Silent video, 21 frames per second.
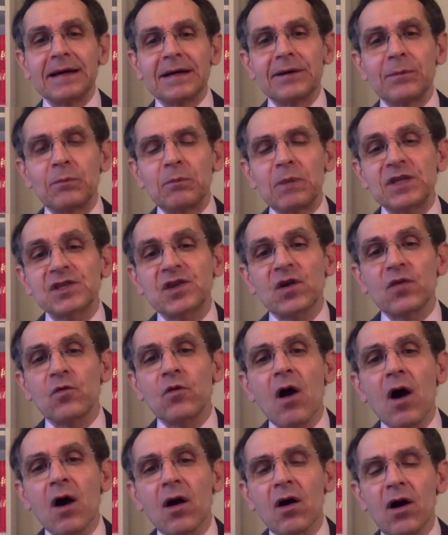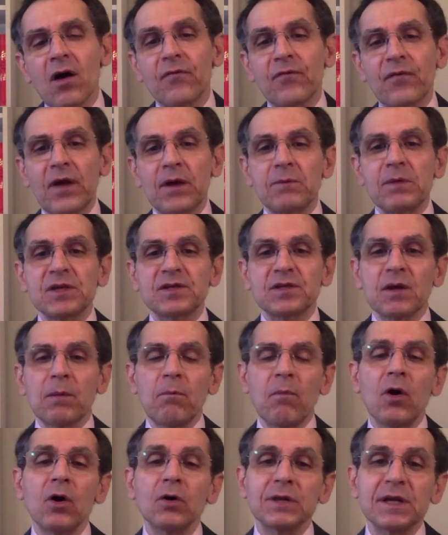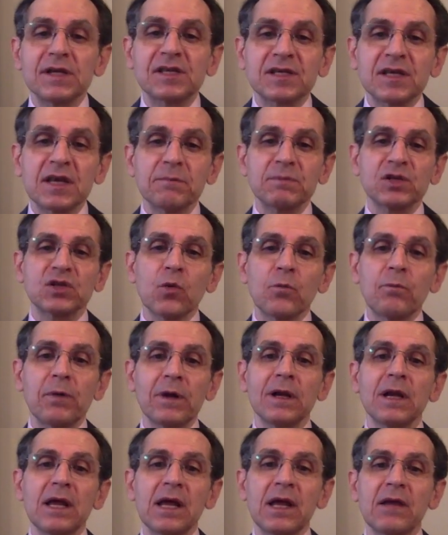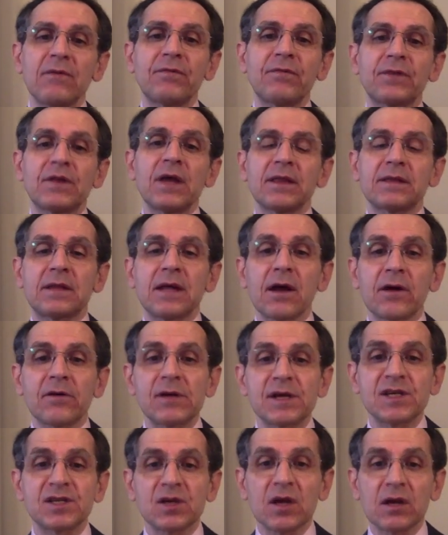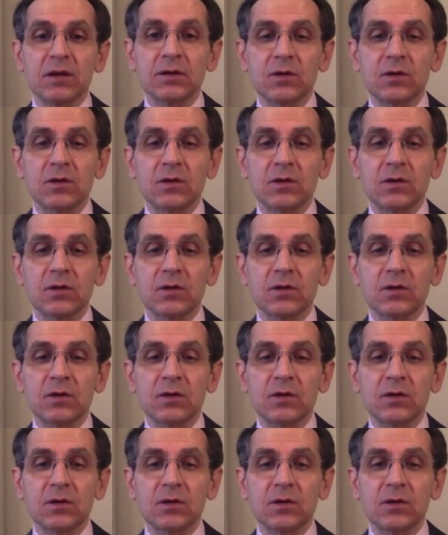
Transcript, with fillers: Mr. Rogoff and Mr. Modi seems to believe that there is a,